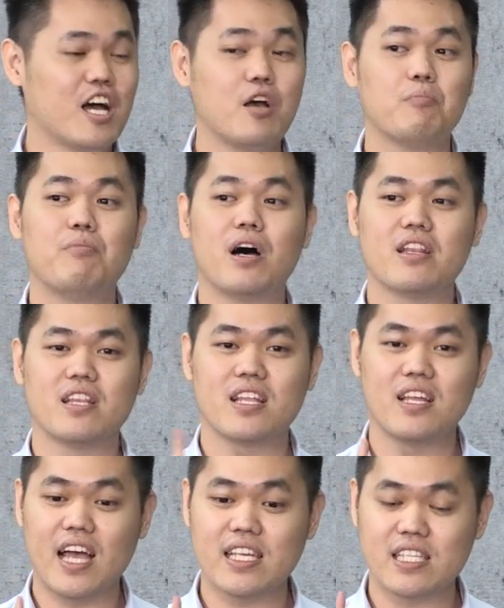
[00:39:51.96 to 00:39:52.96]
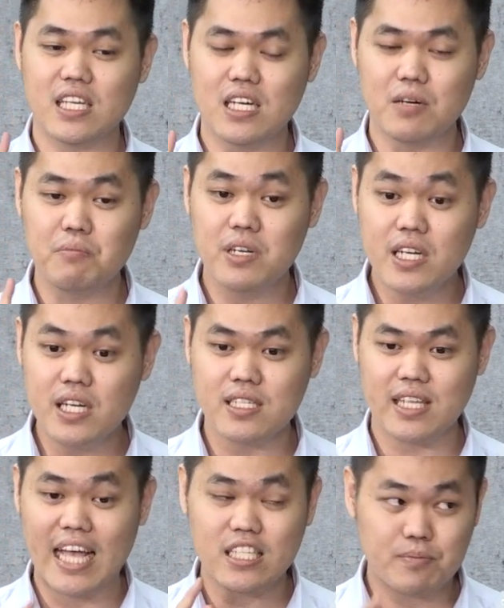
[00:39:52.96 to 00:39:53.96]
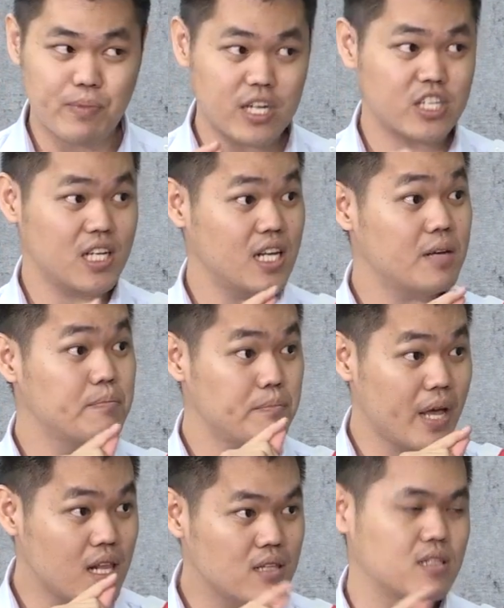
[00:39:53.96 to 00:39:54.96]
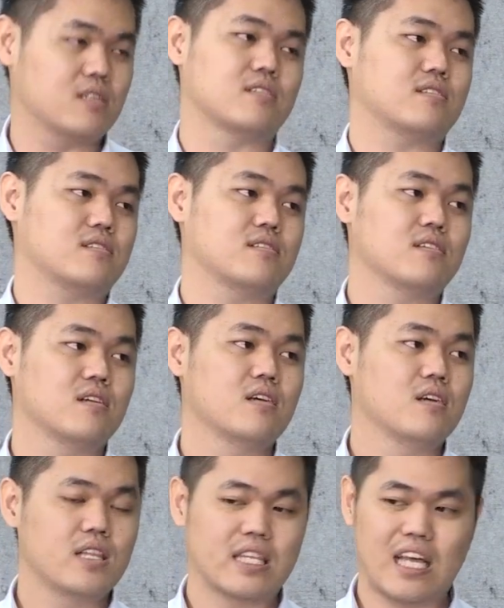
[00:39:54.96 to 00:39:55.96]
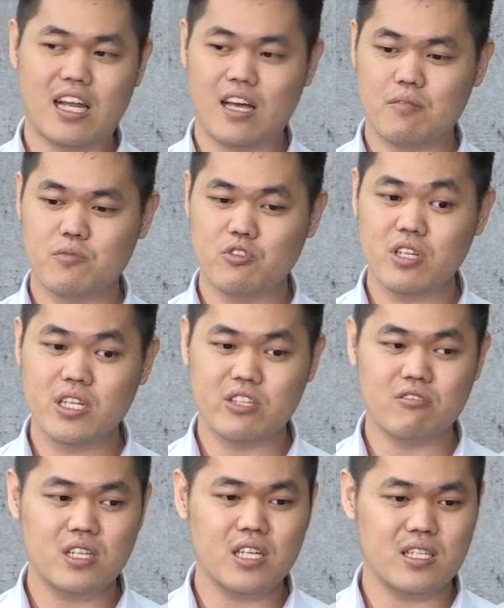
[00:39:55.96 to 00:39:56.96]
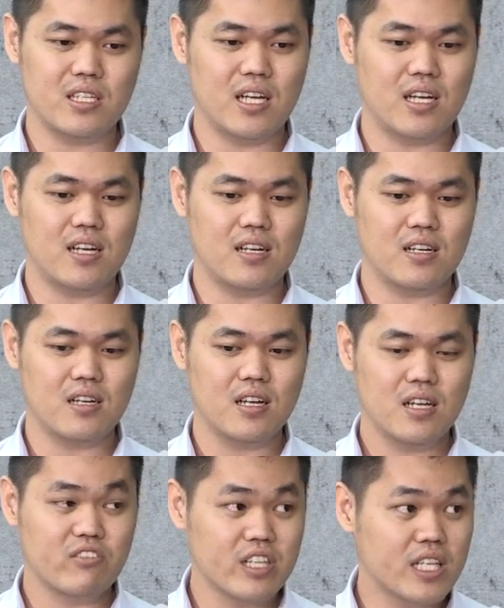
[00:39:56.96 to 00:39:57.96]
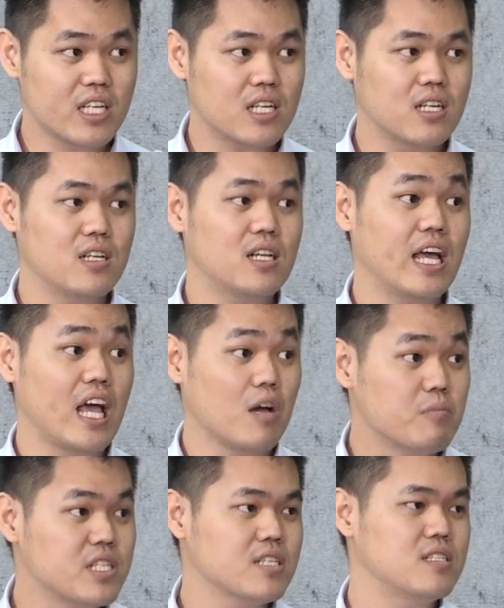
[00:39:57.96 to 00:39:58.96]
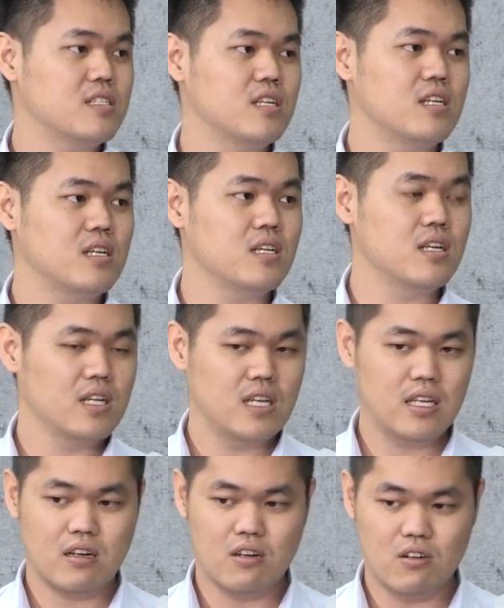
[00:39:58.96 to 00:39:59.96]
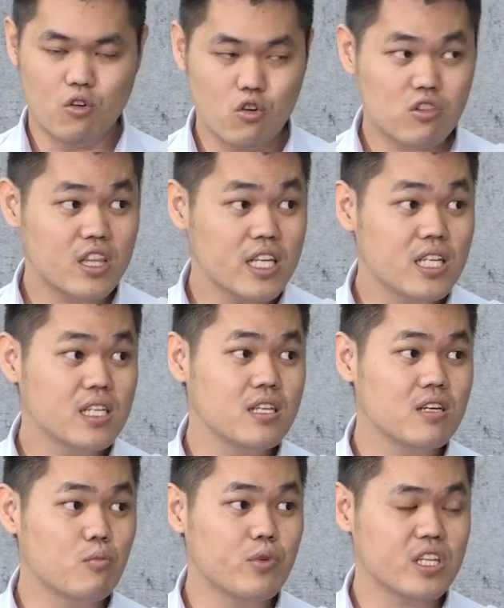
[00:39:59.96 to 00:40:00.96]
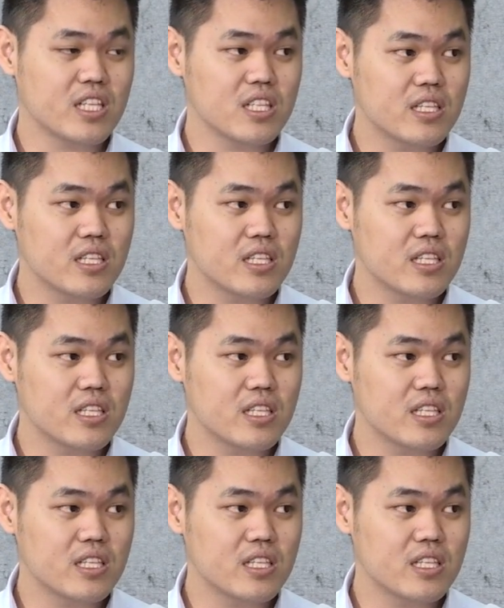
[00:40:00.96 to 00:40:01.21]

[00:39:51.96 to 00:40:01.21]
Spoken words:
But as a nurse, especially male nurse, dalam unit-unit yang critical. Like emergency, OT, operating